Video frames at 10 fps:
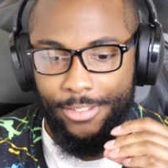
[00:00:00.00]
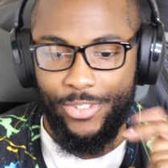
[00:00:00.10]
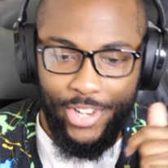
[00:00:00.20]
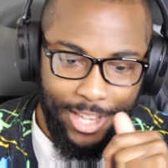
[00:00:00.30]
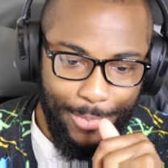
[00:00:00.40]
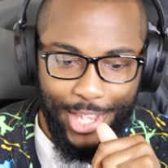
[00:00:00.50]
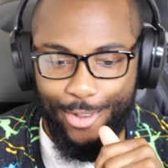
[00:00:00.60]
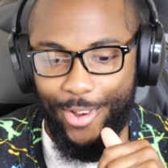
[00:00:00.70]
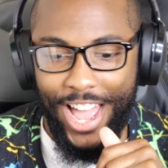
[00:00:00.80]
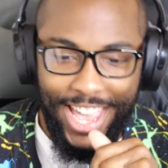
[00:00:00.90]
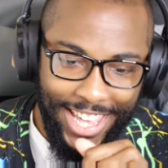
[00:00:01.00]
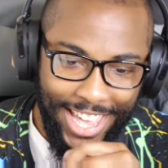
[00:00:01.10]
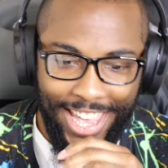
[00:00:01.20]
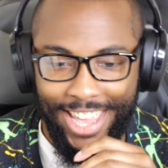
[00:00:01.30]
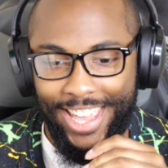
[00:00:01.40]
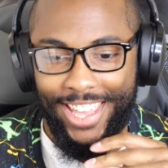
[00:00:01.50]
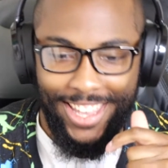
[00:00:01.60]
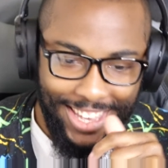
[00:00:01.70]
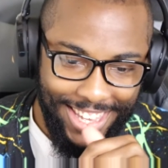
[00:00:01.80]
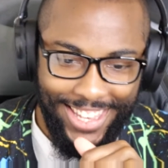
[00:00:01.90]
treat me right.
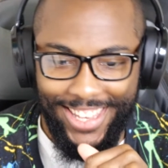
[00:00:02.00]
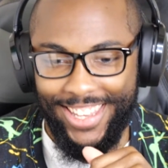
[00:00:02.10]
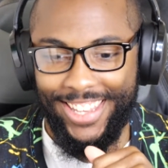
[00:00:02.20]
Hey.